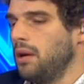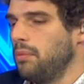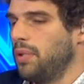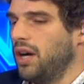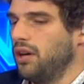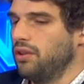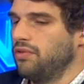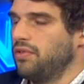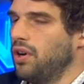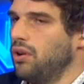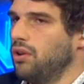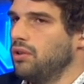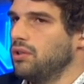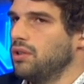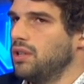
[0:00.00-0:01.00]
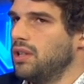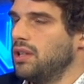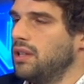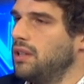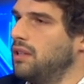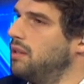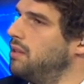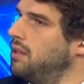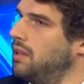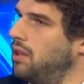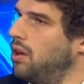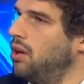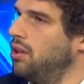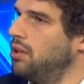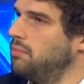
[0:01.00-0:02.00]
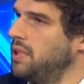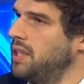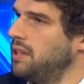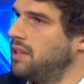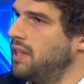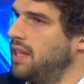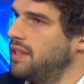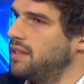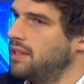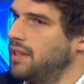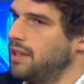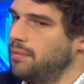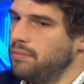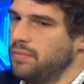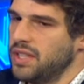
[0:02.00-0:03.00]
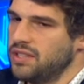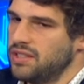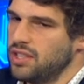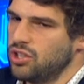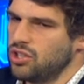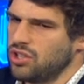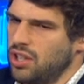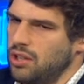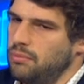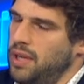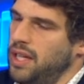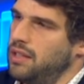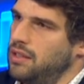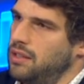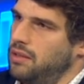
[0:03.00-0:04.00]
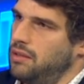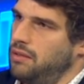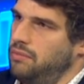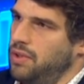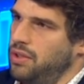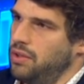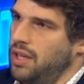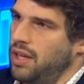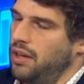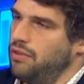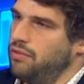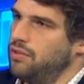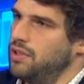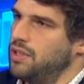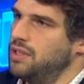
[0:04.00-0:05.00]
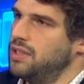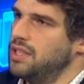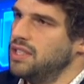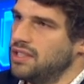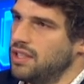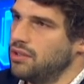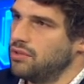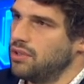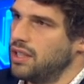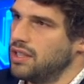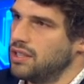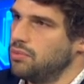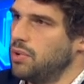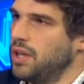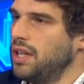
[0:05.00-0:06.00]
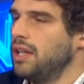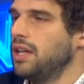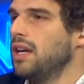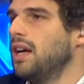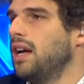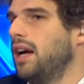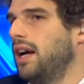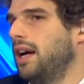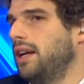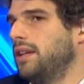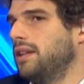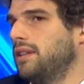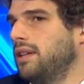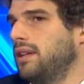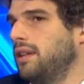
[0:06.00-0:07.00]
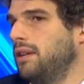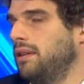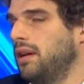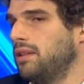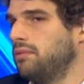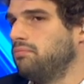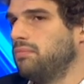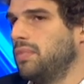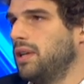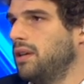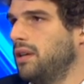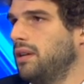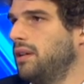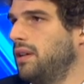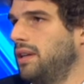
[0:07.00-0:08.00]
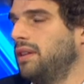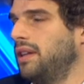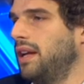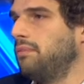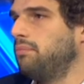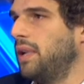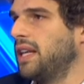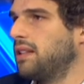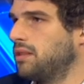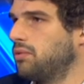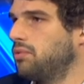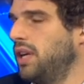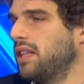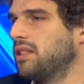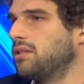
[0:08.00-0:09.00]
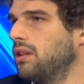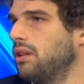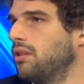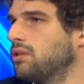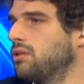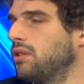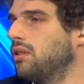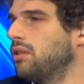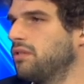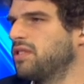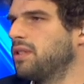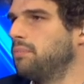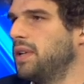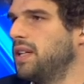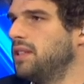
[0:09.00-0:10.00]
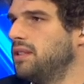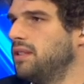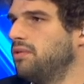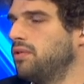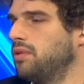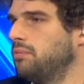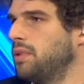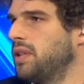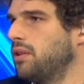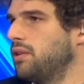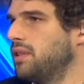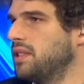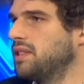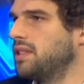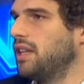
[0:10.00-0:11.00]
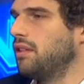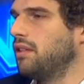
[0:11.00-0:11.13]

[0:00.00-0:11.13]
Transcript: part of the whole economy that decisions are made in a very careful and decentralized way, and that creates also a lot of stability for Bitcoin itself.